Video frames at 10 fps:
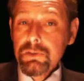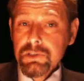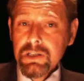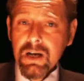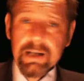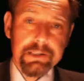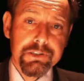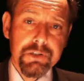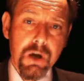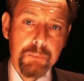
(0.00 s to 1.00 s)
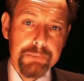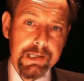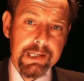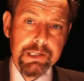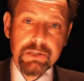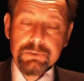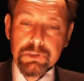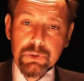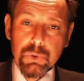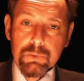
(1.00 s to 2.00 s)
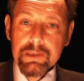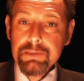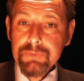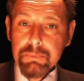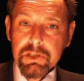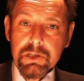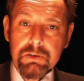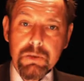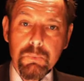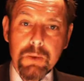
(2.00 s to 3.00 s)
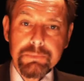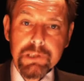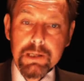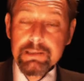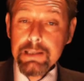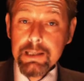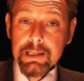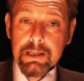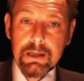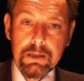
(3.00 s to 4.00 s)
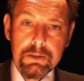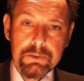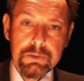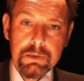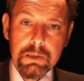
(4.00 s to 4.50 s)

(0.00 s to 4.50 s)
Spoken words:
Tonight's top EU stories from the UNIP website include: